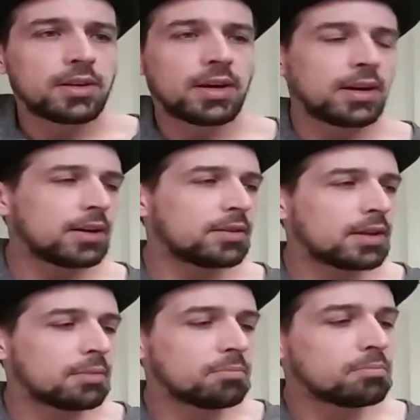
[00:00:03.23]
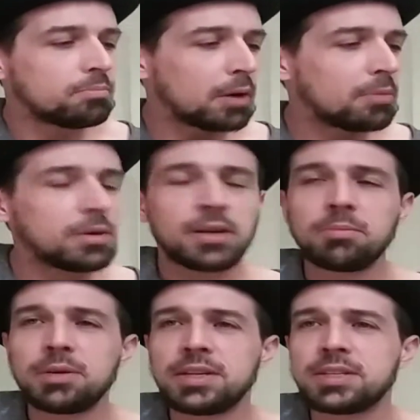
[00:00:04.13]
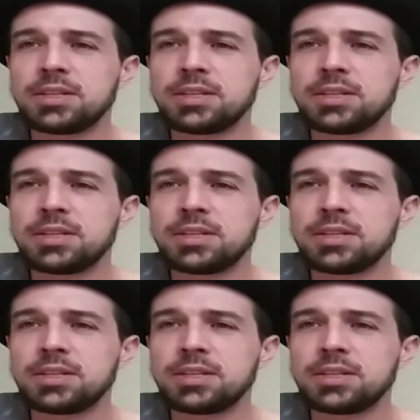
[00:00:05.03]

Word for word: uh, the Bob Dylan piece.